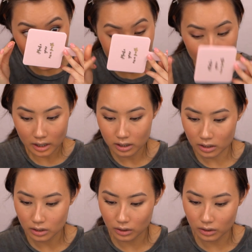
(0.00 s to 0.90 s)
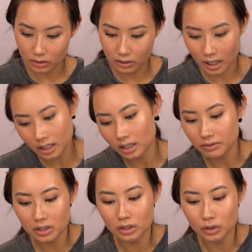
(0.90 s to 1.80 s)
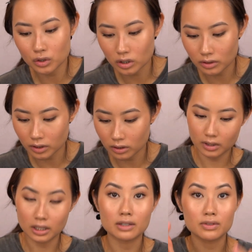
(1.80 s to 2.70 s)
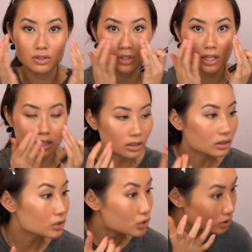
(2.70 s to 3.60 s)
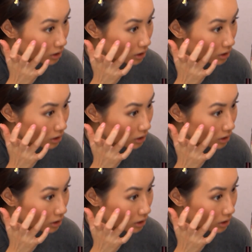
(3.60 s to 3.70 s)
lash line, so it kind of gives the illusion of kind of gives a shaded illusion